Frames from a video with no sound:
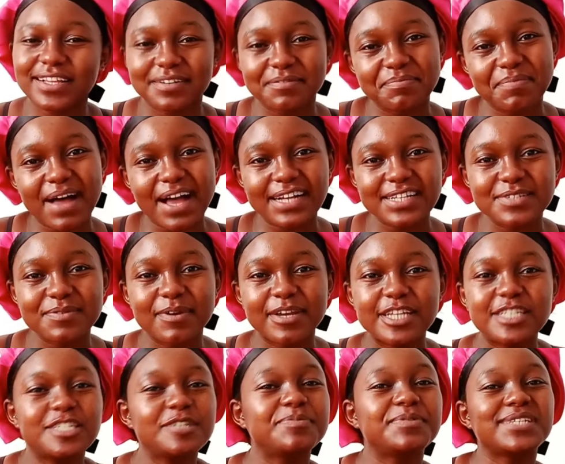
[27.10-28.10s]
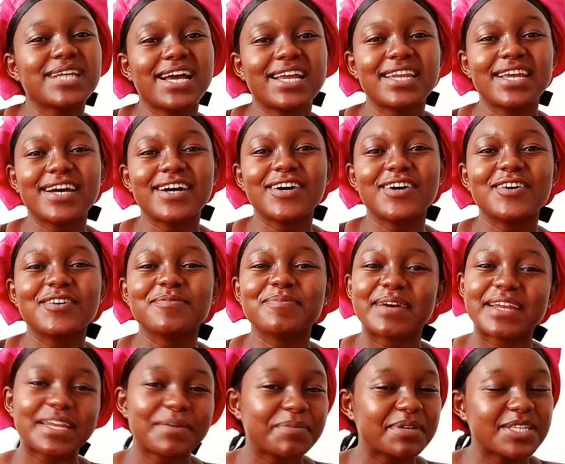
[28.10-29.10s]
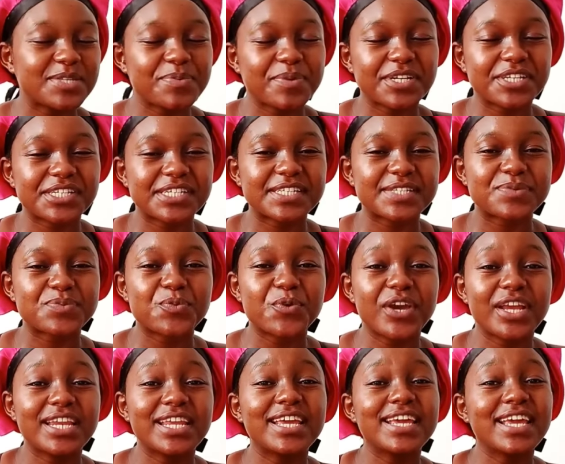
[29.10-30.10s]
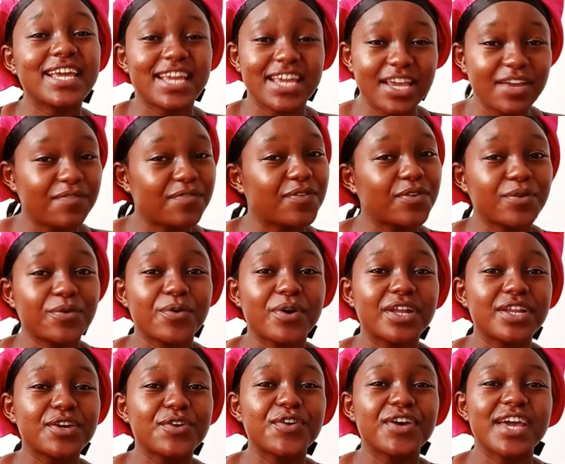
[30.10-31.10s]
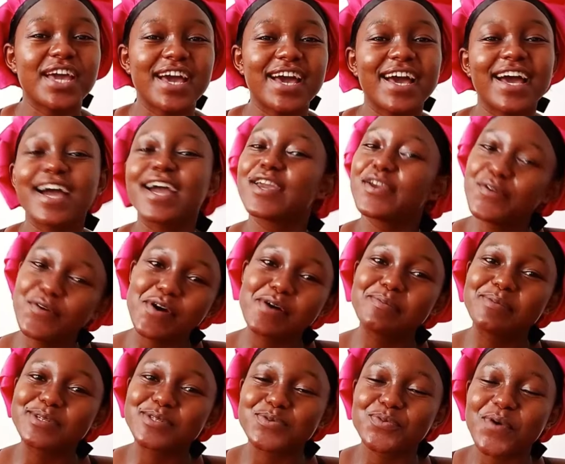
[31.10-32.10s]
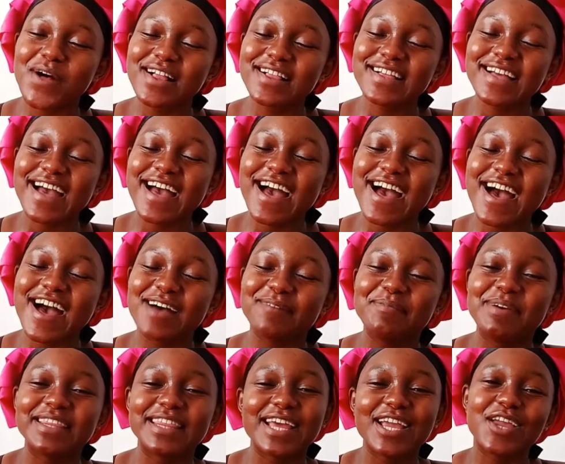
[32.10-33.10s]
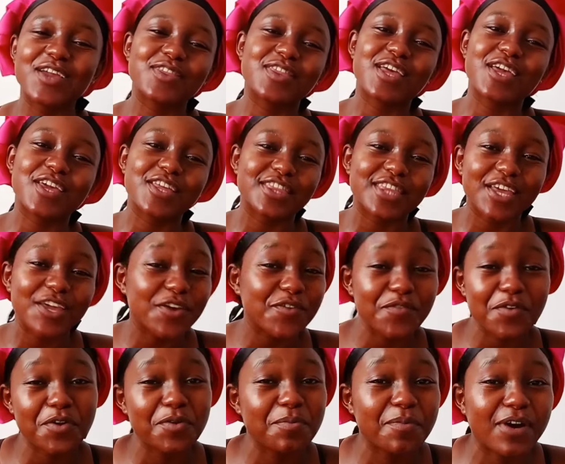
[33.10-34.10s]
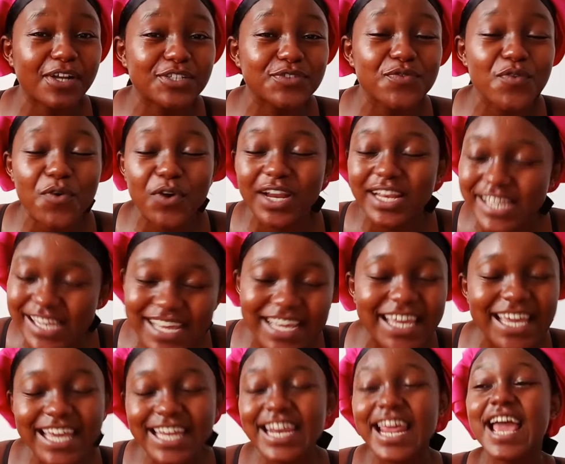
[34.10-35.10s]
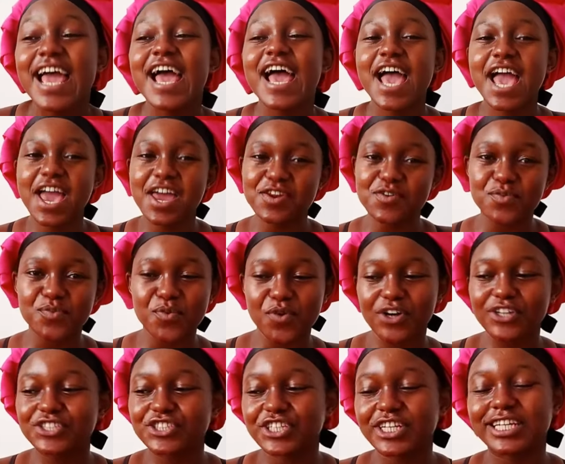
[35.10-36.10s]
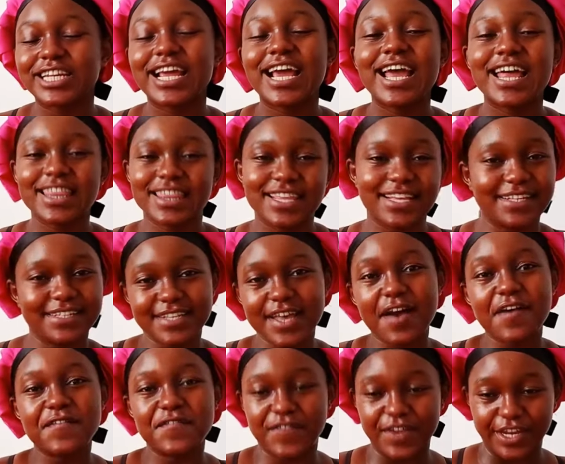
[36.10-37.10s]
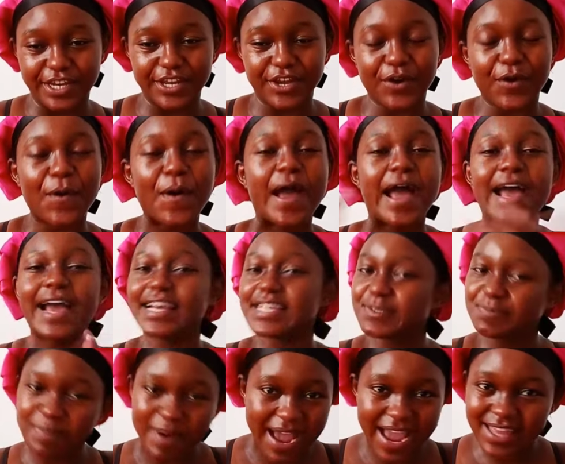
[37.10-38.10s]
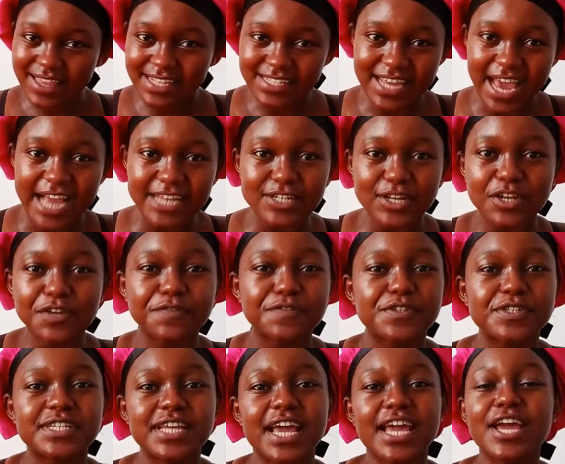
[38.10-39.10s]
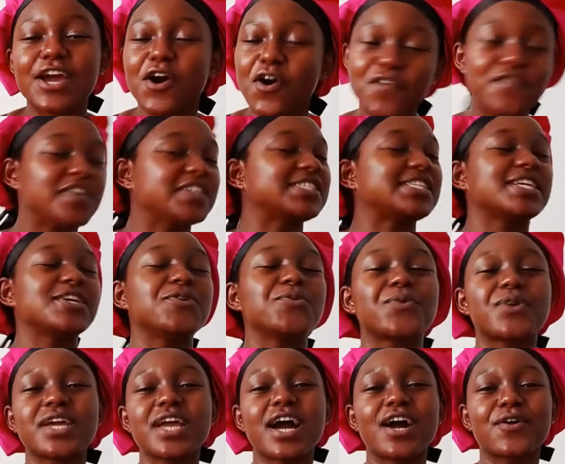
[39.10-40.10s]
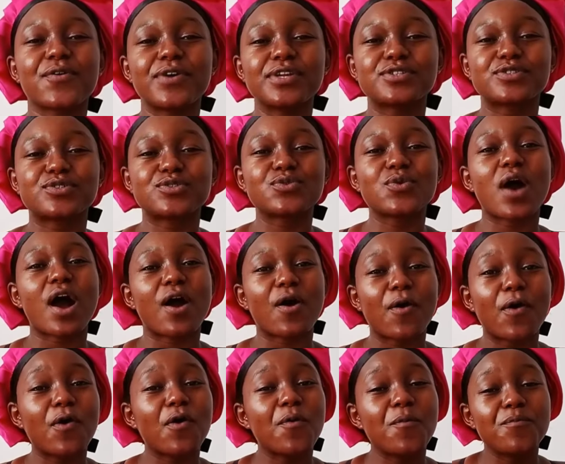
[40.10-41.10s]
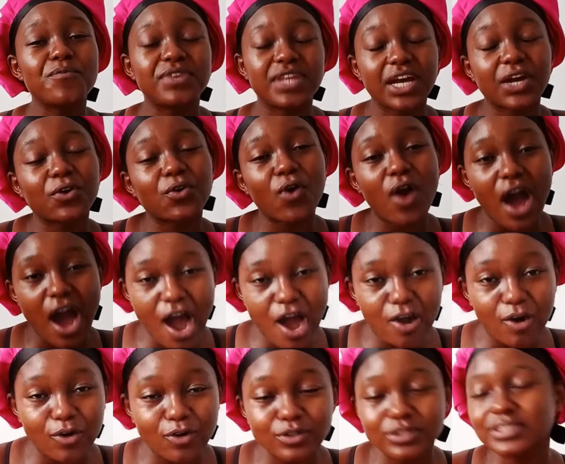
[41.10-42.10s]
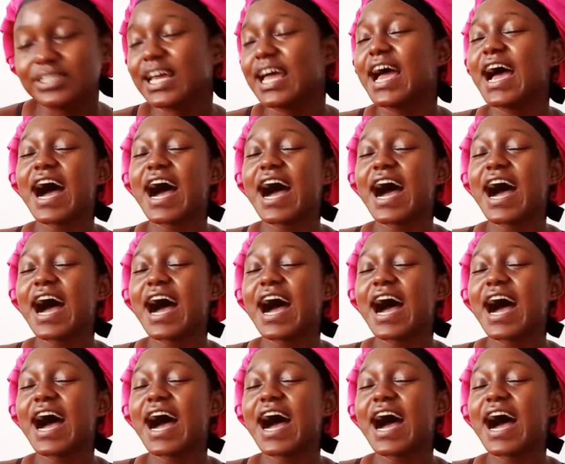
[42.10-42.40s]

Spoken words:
Back to my YouTube channel. My name is Patience Mueni. If you are new here, you are most welcome. Thank you very much for clicking and watching this video. As by the title of today, obviously we are going to do a home decor haul.